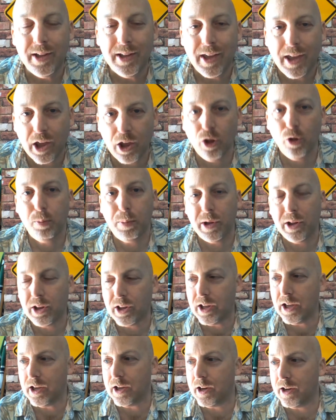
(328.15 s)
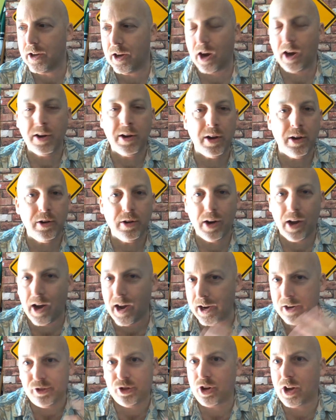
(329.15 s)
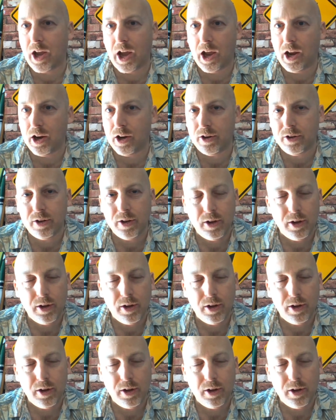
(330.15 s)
hillbilly, uneducated,